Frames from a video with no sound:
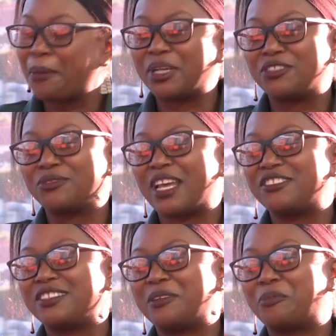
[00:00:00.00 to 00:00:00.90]
but she would
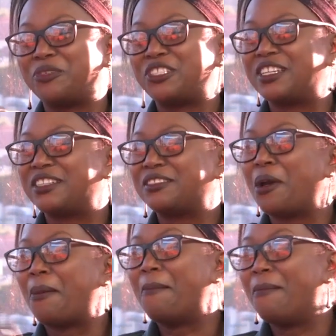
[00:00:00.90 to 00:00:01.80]
actually appreciate
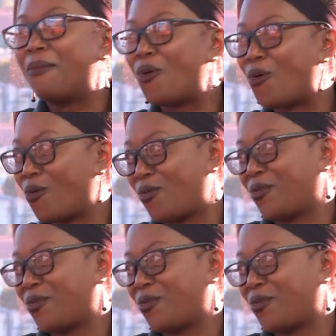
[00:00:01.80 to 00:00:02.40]
more.